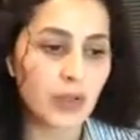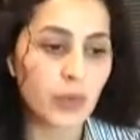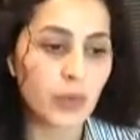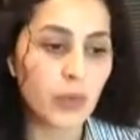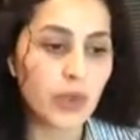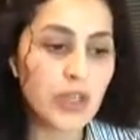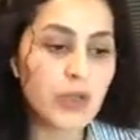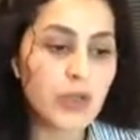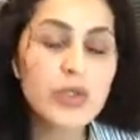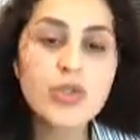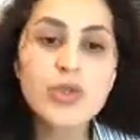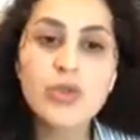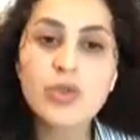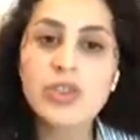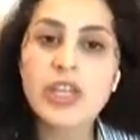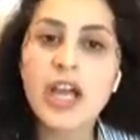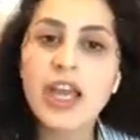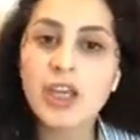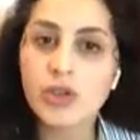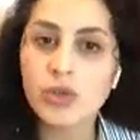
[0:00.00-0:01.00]
When I used to
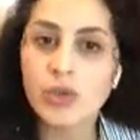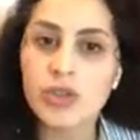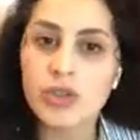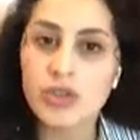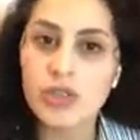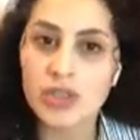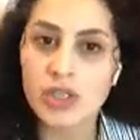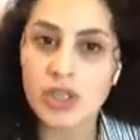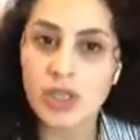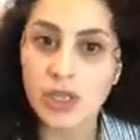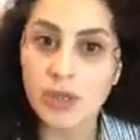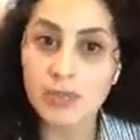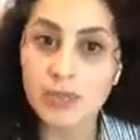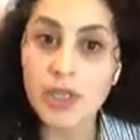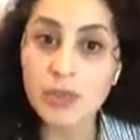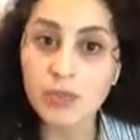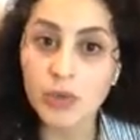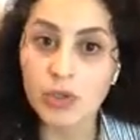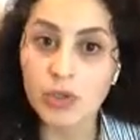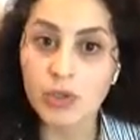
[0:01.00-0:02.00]
diagnose
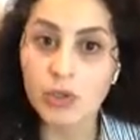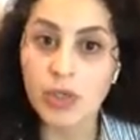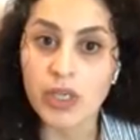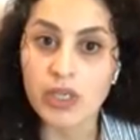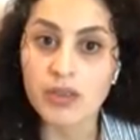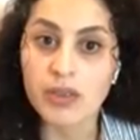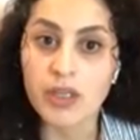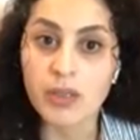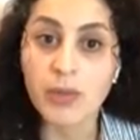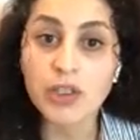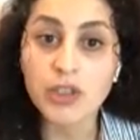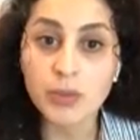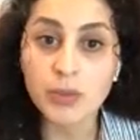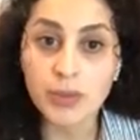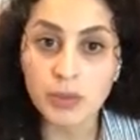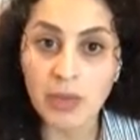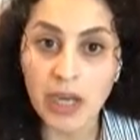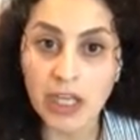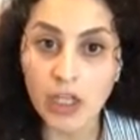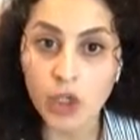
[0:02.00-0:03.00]
people with
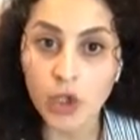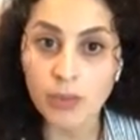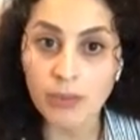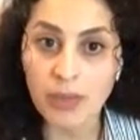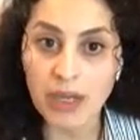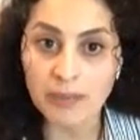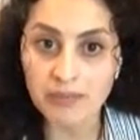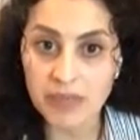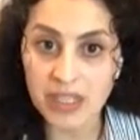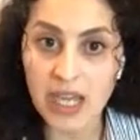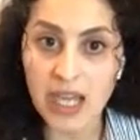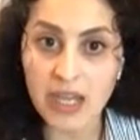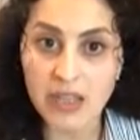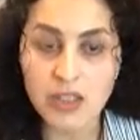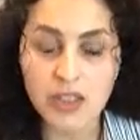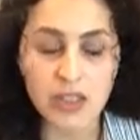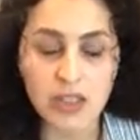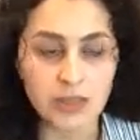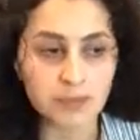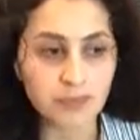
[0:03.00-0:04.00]
multiple myeloma
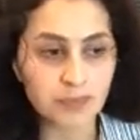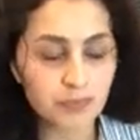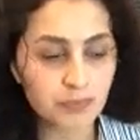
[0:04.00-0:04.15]
cancer,